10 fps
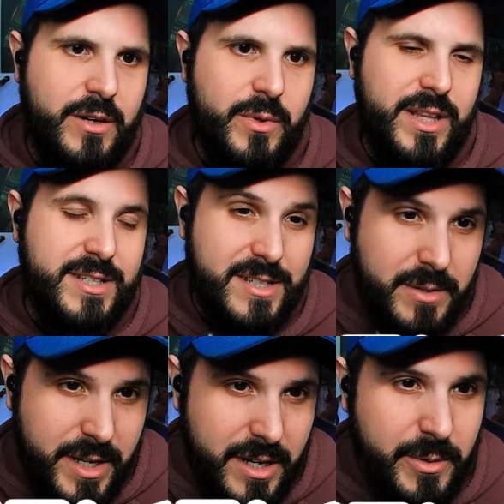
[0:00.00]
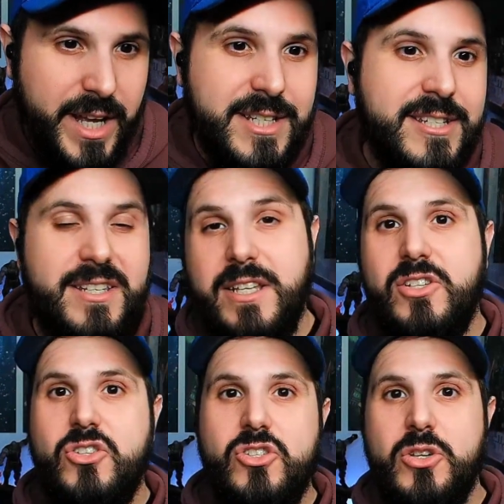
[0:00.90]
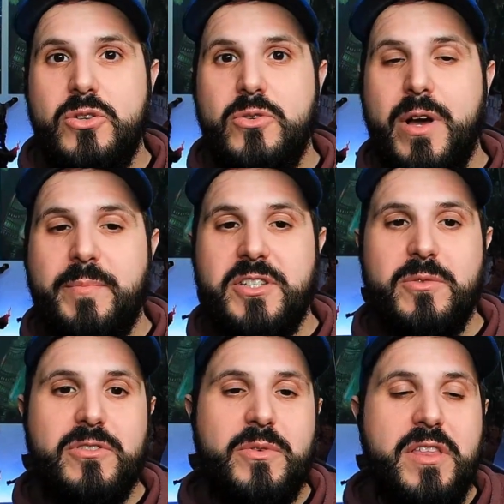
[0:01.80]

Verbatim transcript: Well, let's see here. We got season two, episode three,